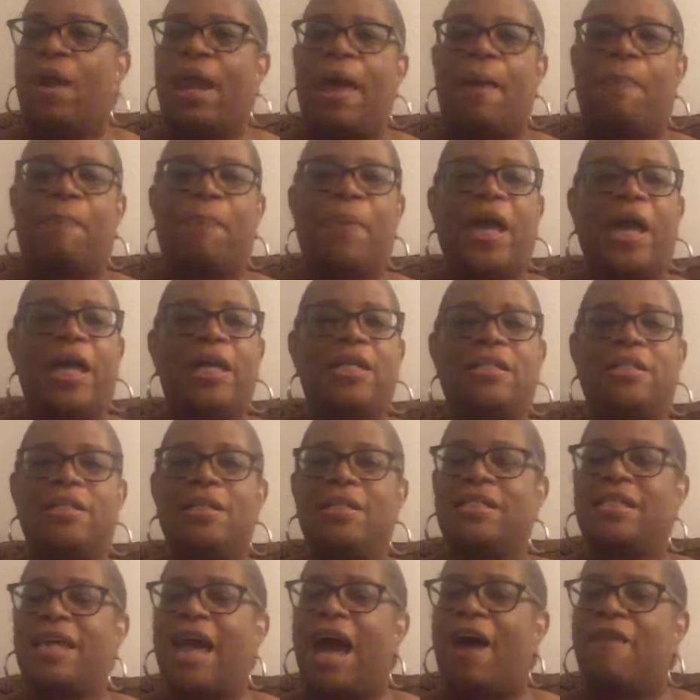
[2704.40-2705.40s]
to let
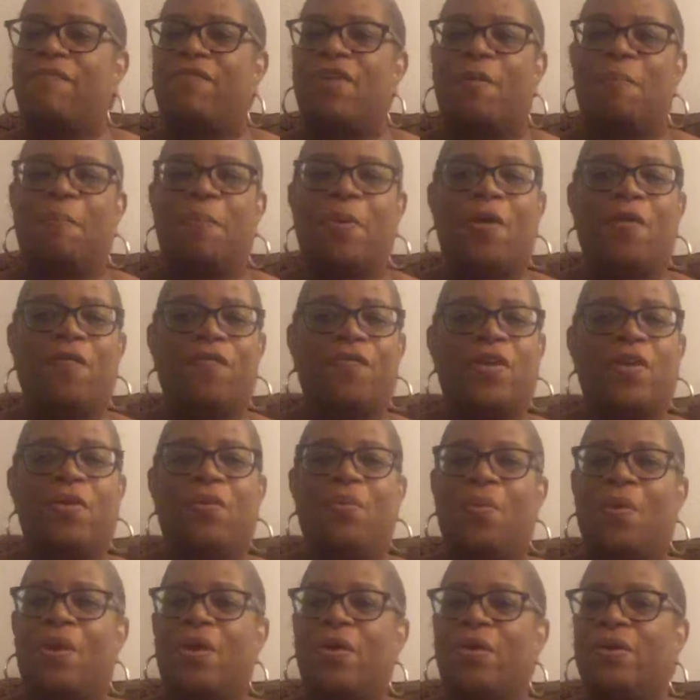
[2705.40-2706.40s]
patience have her
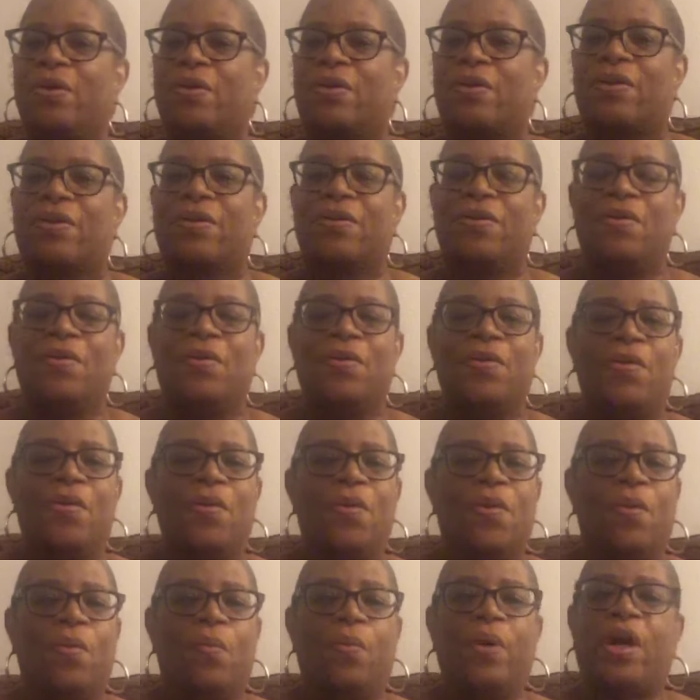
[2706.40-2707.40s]
perfect work.
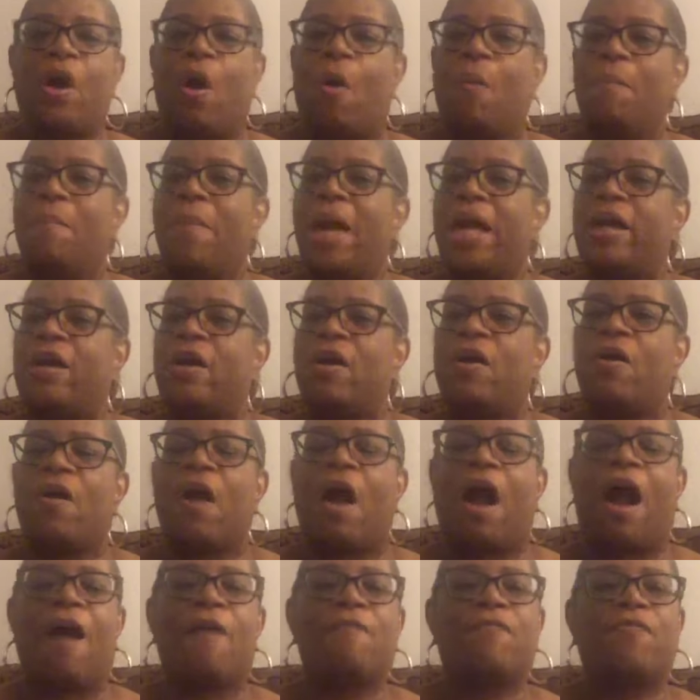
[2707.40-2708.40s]
We're going to make her
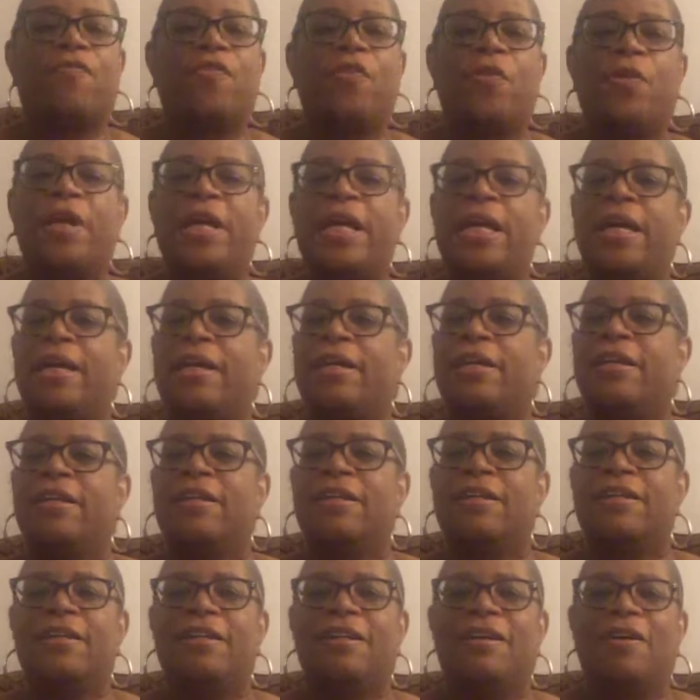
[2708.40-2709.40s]
our friend.
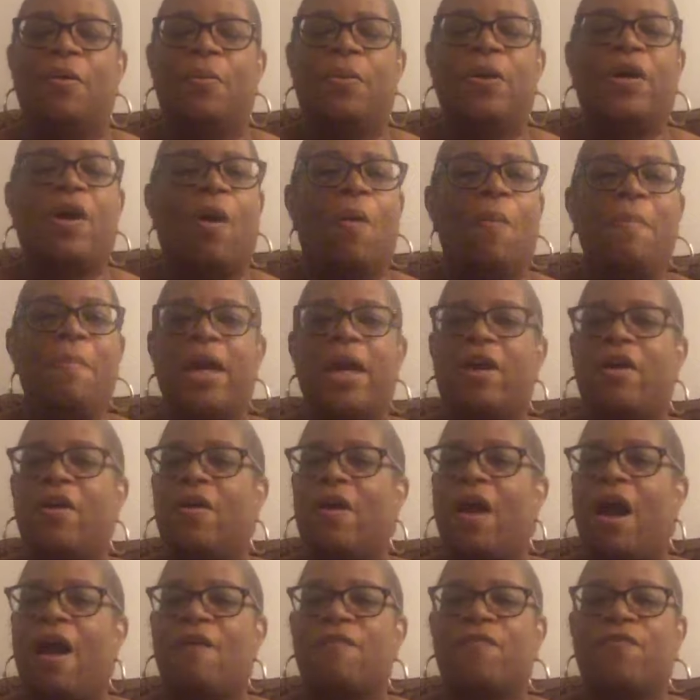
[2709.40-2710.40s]
We're going to make
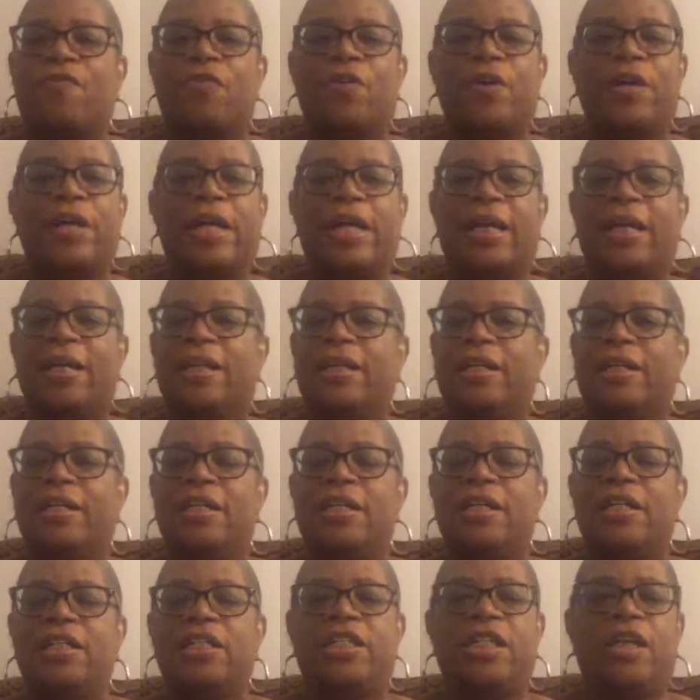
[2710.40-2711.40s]
her our friend.
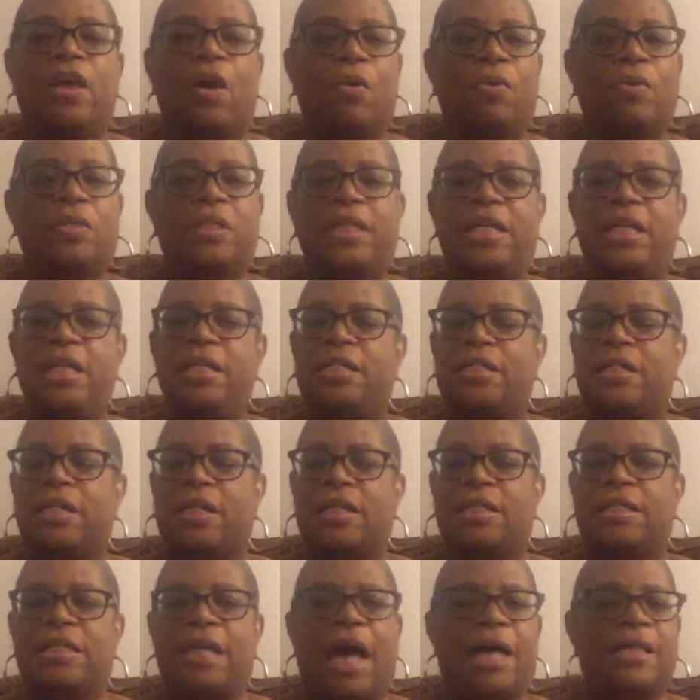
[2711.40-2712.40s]
She going to teach
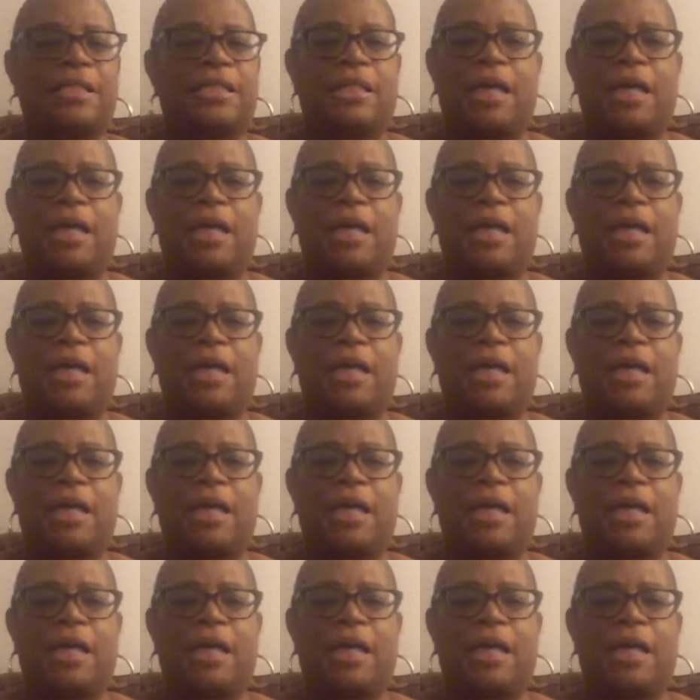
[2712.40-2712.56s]
us.